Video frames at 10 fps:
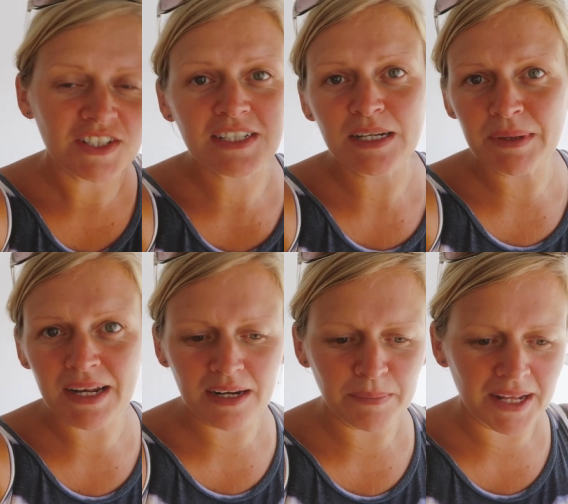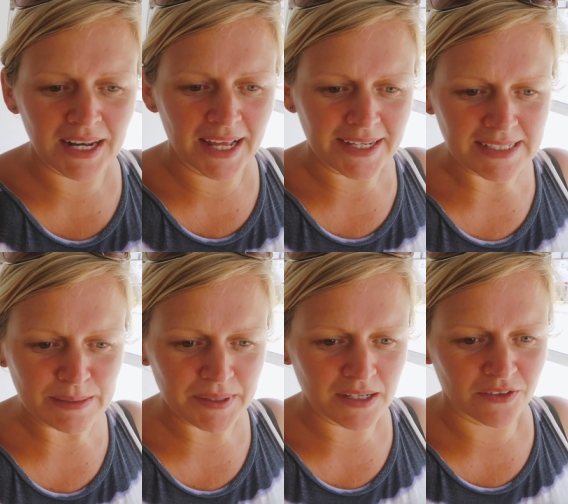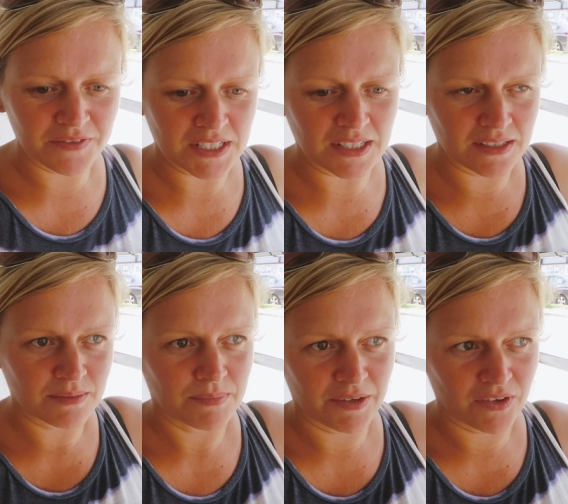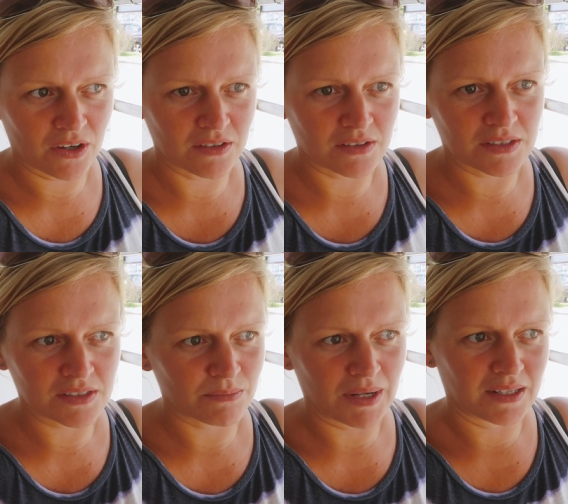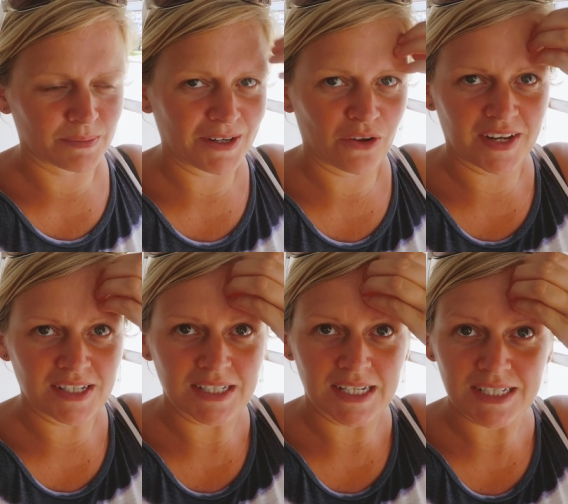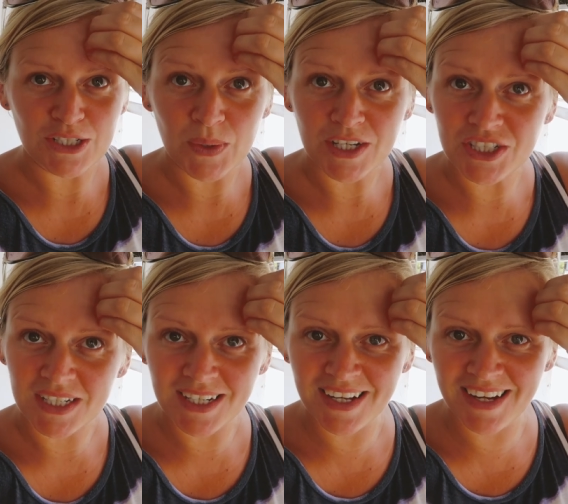This is going to be a little bit late because obviously my vlogs, well depending on internet situation,